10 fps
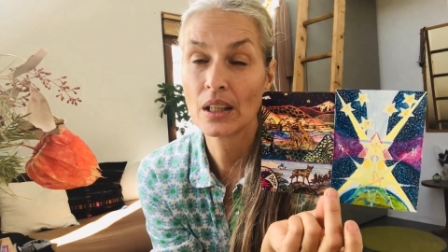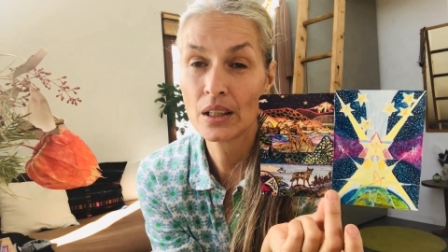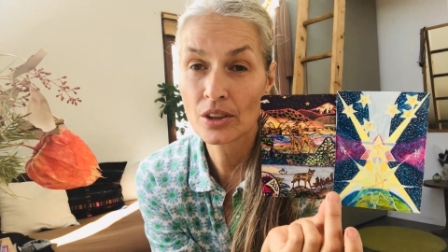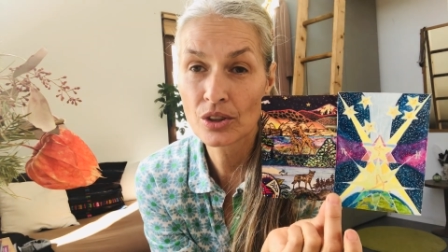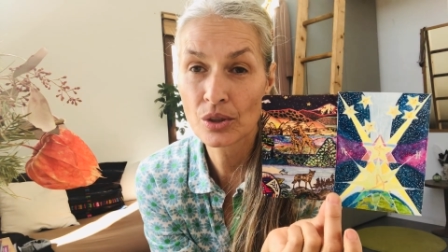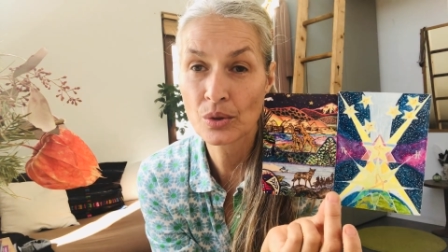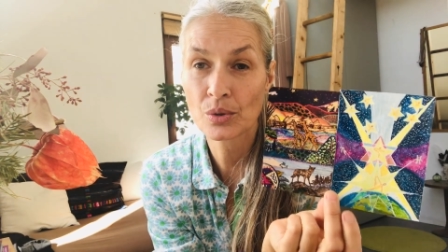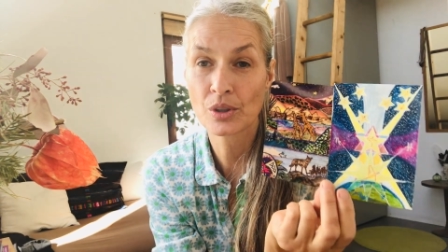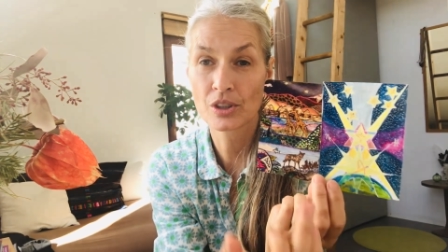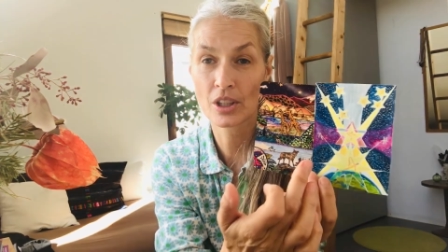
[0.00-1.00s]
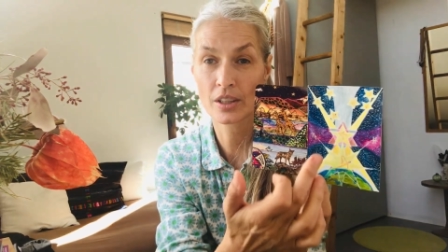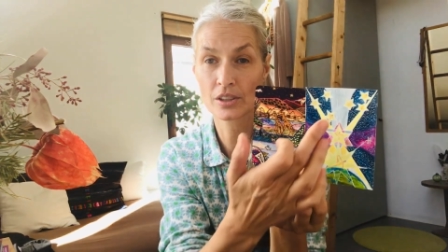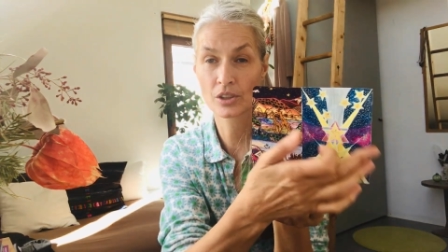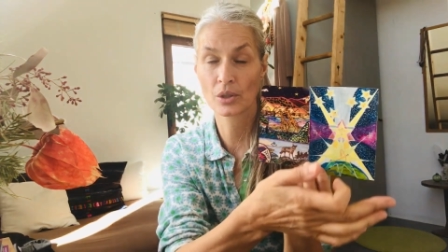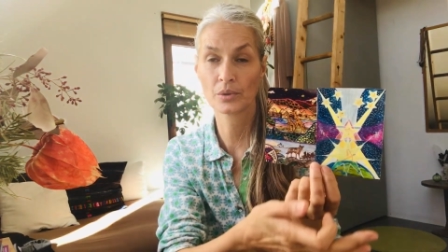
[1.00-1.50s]
into, the
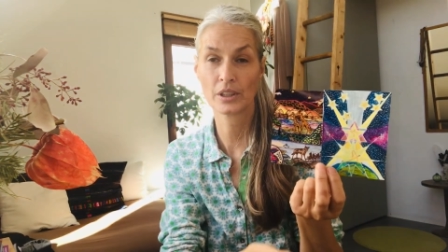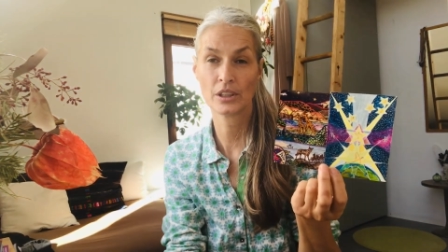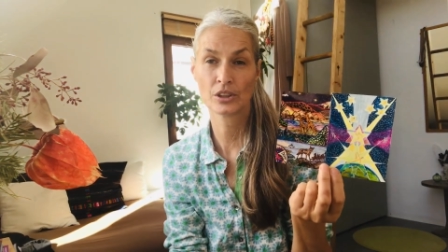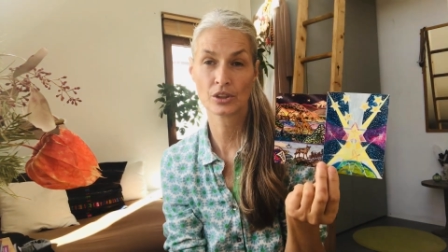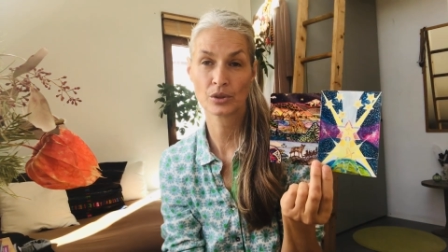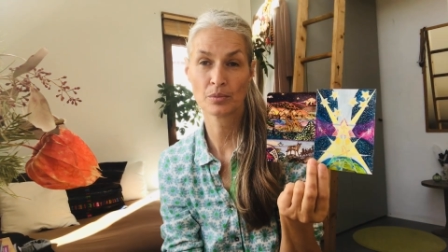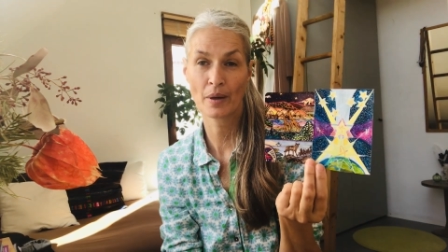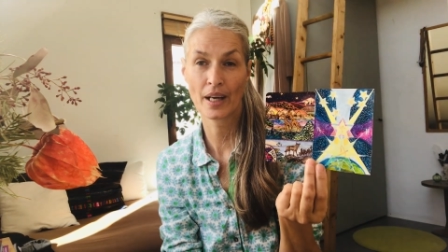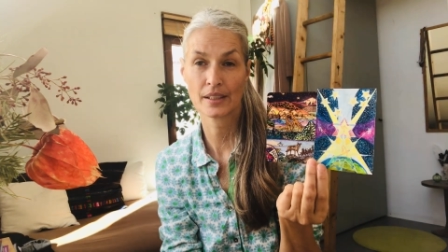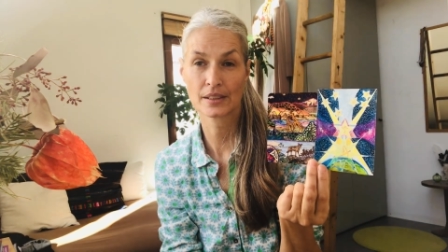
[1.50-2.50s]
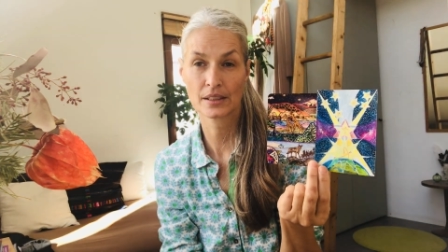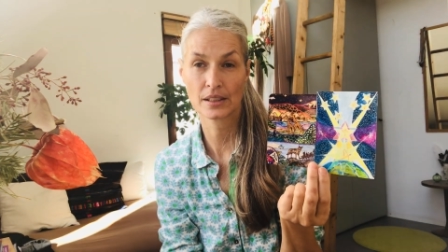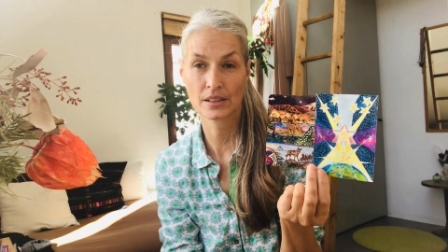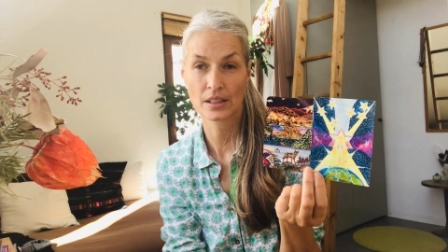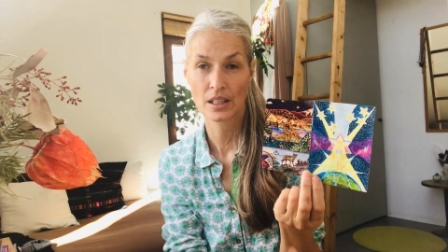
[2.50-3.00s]
sun is going into
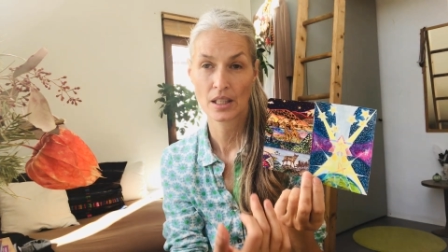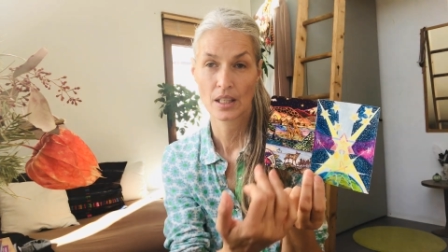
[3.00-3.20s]
Pisces,